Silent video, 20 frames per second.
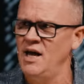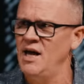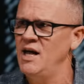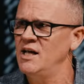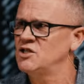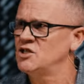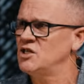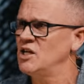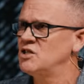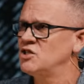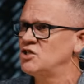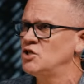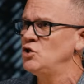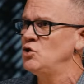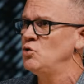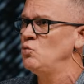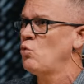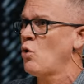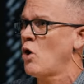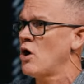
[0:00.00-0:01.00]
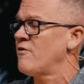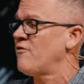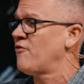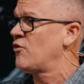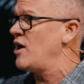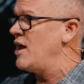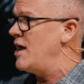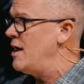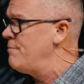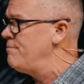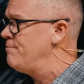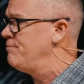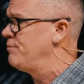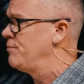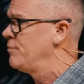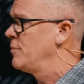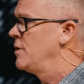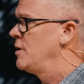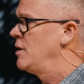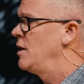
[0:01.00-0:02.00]
it's, it's to do work for Him.
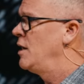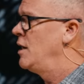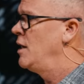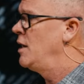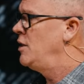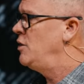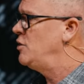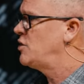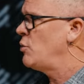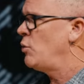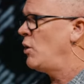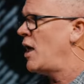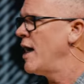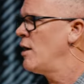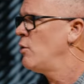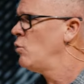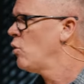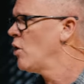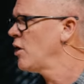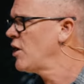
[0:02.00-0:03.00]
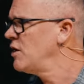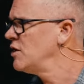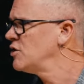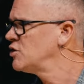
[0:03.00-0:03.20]
You say, Well, I don't work at a